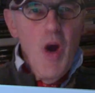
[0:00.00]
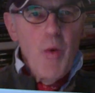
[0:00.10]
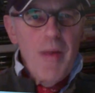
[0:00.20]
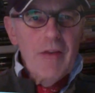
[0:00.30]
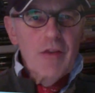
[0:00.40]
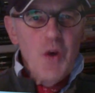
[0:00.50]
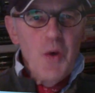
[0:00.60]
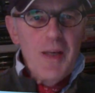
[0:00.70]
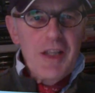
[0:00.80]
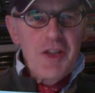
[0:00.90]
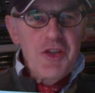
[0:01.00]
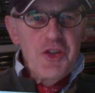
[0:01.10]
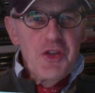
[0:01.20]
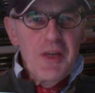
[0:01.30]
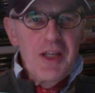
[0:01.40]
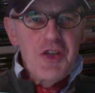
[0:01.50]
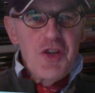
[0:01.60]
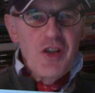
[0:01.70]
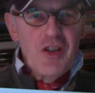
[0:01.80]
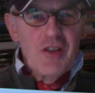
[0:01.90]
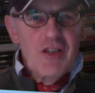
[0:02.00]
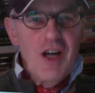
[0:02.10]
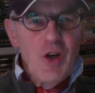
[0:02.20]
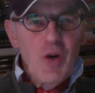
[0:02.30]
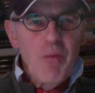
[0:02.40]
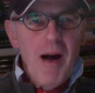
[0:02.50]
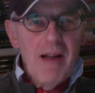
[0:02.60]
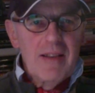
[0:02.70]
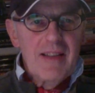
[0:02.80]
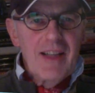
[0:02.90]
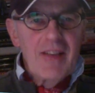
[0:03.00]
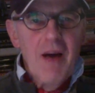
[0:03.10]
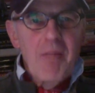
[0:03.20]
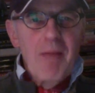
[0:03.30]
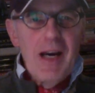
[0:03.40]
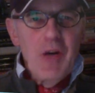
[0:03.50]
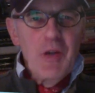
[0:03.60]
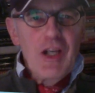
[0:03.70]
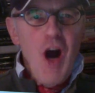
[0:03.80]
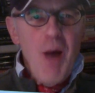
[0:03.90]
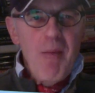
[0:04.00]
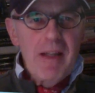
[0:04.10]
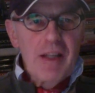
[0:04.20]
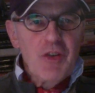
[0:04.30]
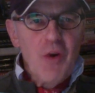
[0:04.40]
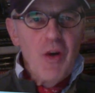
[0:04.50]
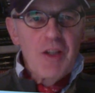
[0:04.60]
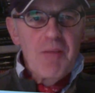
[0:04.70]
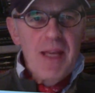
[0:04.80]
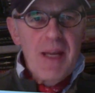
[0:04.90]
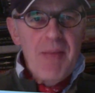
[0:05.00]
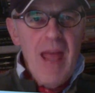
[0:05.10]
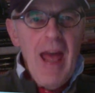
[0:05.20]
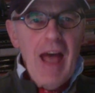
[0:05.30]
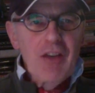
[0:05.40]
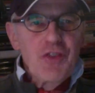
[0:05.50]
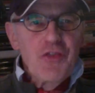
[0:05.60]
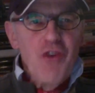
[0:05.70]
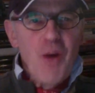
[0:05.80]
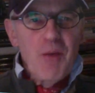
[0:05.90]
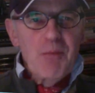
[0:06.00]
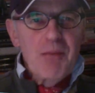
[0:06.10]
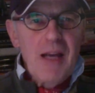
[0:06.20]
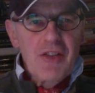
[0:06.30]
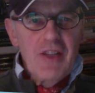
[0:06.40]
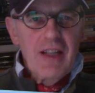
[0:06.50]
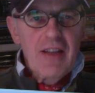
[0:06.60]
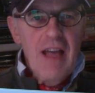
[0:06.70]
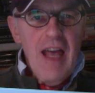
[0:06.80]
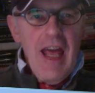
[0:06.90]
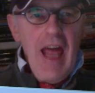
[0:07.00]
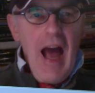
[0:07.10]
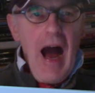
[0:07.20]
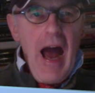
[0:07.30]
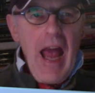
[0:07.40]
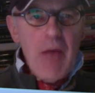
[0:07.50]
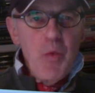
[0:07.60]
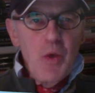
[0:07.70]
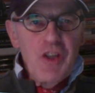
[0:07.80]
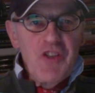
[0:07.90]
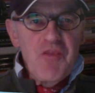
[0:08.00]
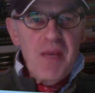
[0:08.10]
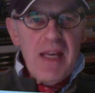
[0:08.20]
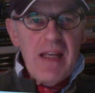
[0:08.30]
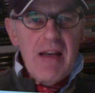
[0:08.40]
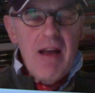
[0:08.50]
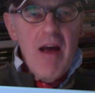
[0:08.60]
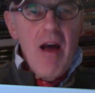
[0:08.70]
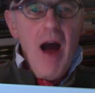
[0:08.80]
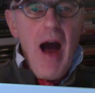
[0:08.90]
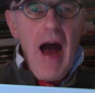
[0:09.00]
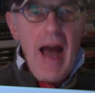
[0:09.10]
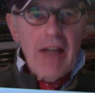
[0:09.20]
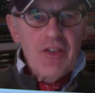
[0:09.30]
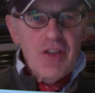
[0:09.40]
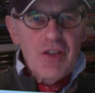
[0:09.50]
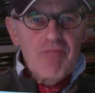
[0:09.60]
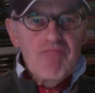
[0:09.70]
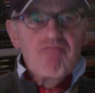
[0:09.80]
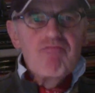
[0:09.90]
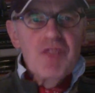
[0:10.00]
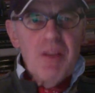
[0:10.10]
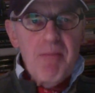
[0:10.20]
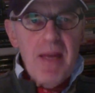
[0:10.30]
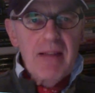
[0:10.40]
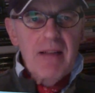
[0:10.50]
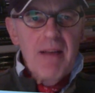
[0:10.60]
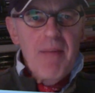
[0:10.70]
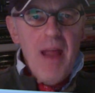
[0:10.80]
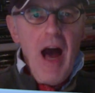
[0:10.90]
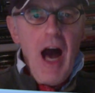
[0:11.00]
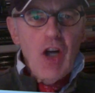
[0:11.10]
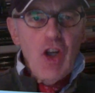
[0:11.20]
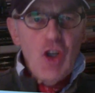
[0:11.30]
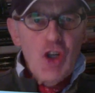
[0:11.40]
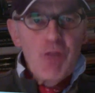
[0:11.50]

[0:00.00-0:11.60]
Without going into internal Congo politics, my only comment is going to be, as a former president, it would have been, I submit, a good